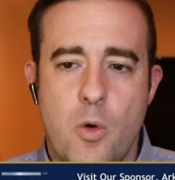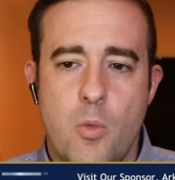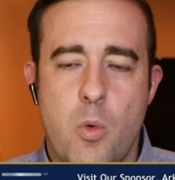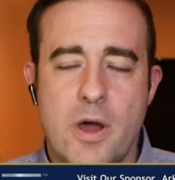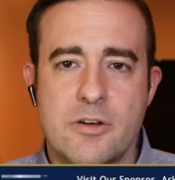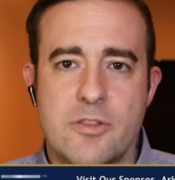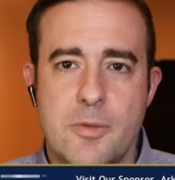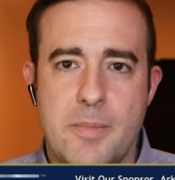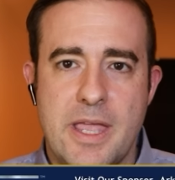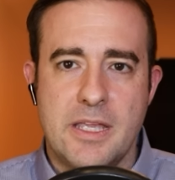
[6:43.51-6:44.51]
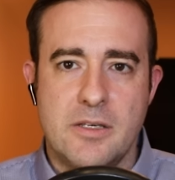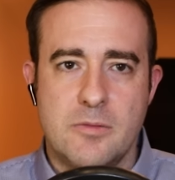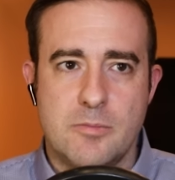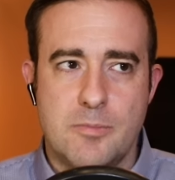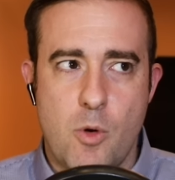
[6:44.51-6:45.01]
what are the
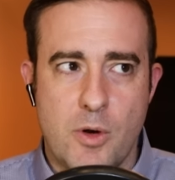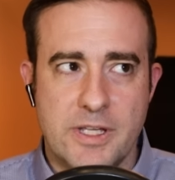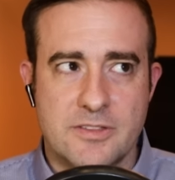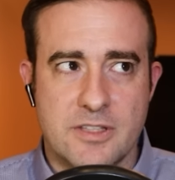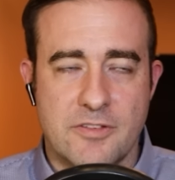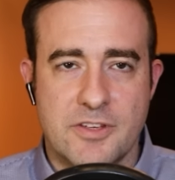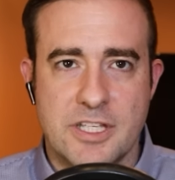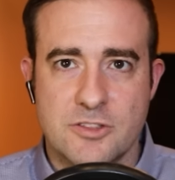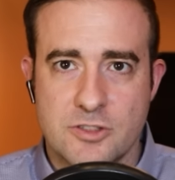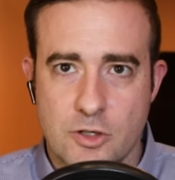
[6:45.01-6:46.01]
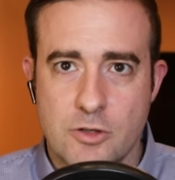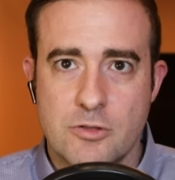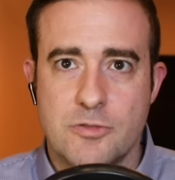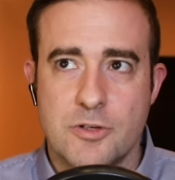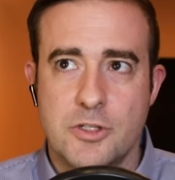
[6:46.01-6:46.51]
main points of
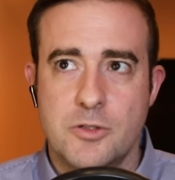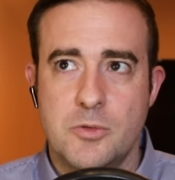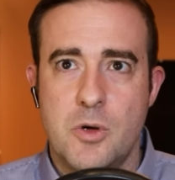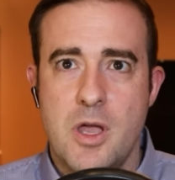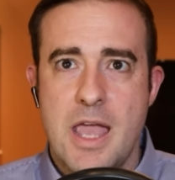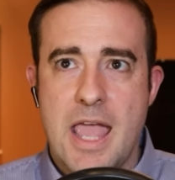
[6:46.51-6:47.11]
concern for you?